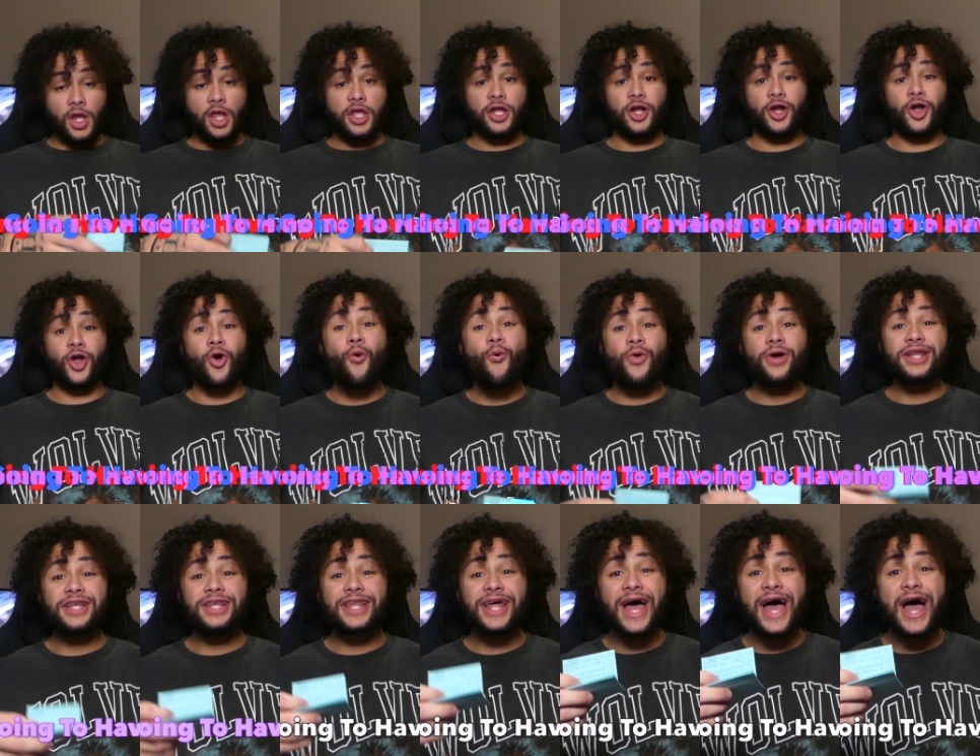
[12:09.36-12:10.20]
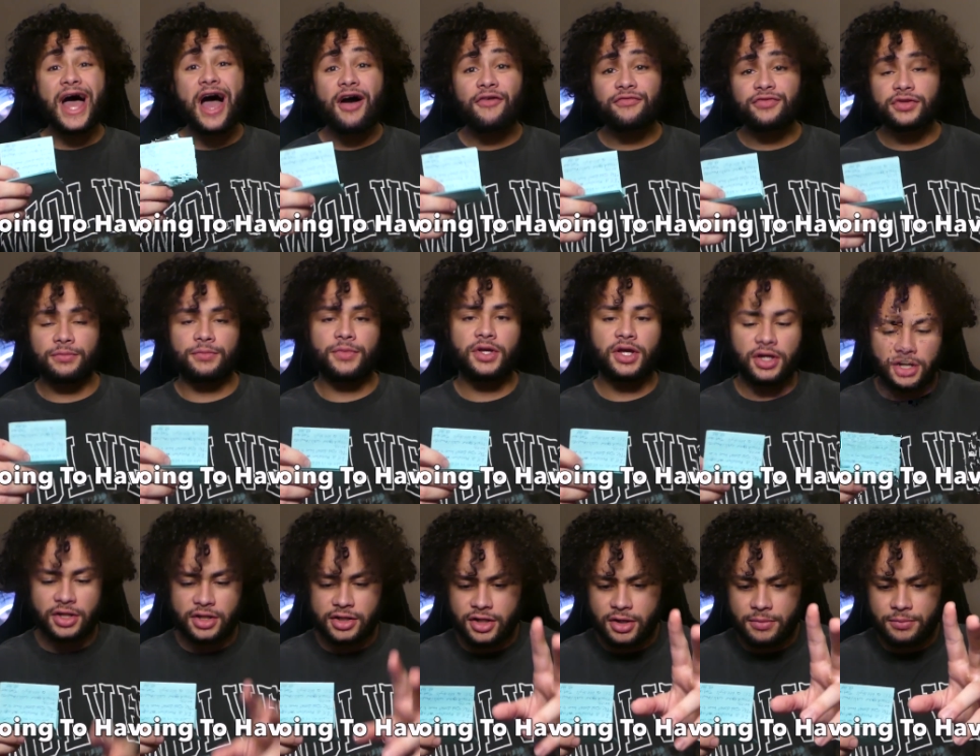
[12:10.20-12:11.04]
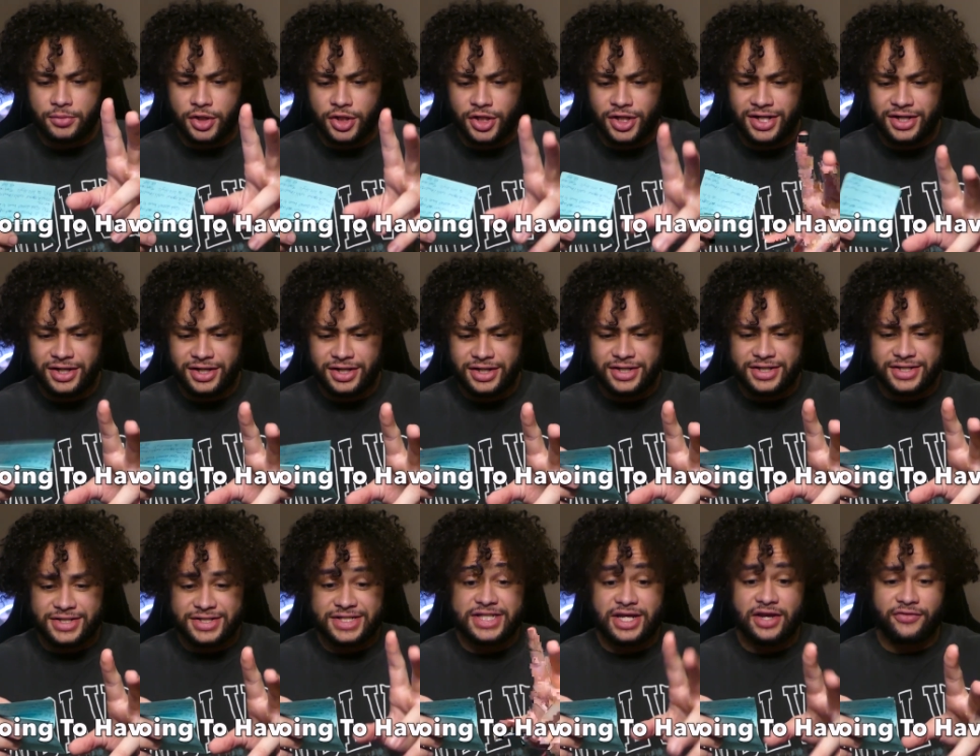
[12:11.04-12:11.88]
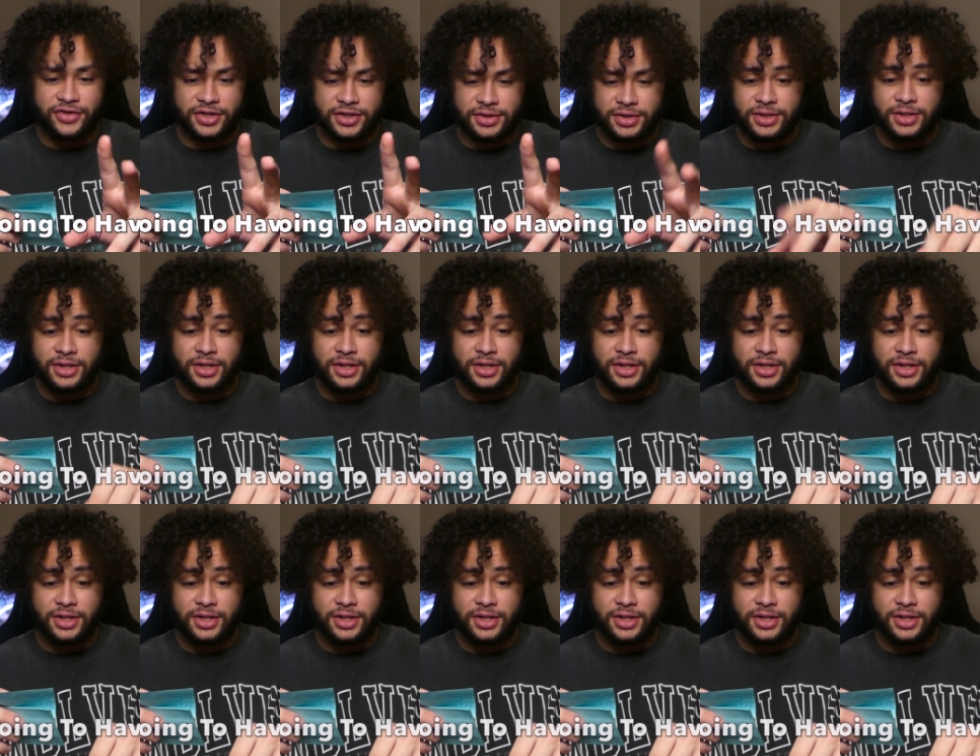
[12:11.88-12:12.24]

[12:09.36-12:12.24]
You're going to have to, number 7,